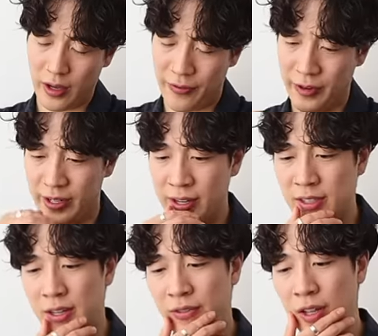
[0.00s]
If your
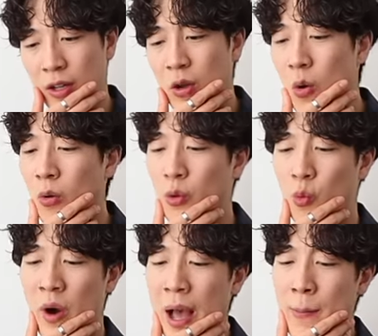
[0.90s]
ears ever get cold,
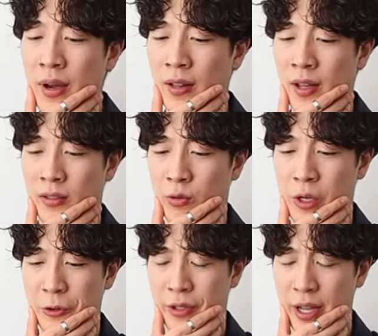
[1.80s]
wrap my legs
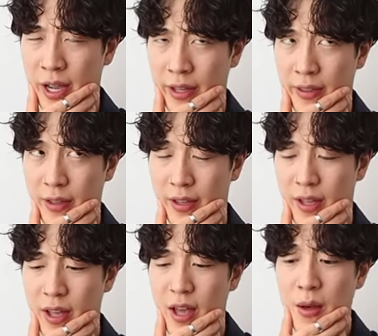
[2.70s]
around your head.
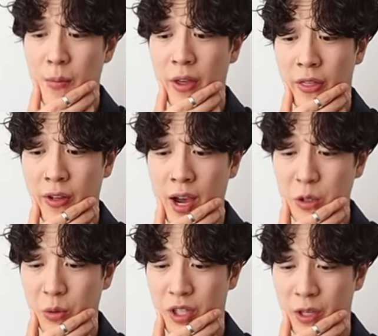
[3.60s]
My
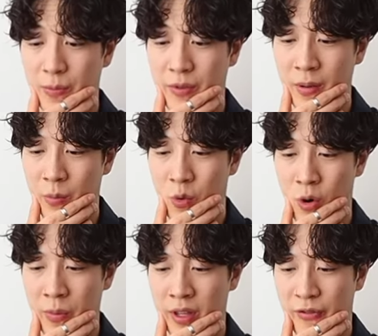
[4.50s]
thighs will keep them
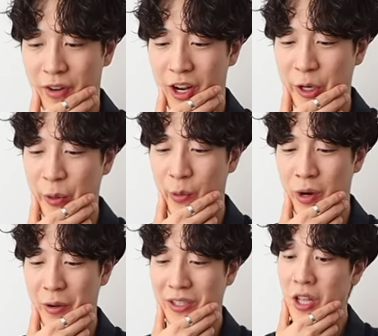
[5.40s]
warm, and if you're hungry,
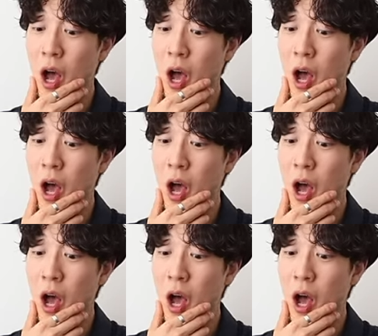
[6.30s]
won't.